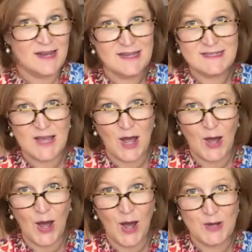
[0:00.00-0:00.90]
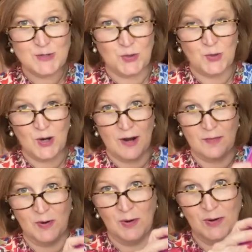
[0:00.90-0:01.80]
is
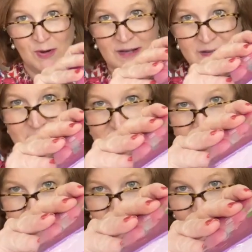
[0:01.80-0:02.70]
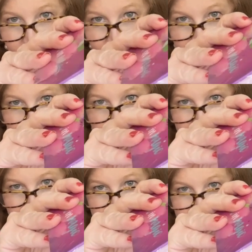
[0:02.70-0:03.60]
adorable. You see the little lock and
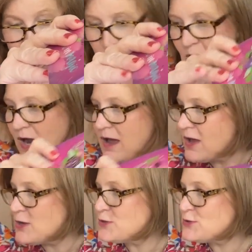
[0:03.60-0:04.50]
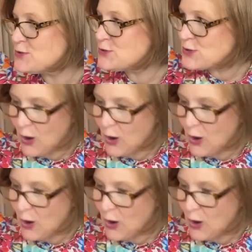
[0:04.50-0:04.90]
keys there? So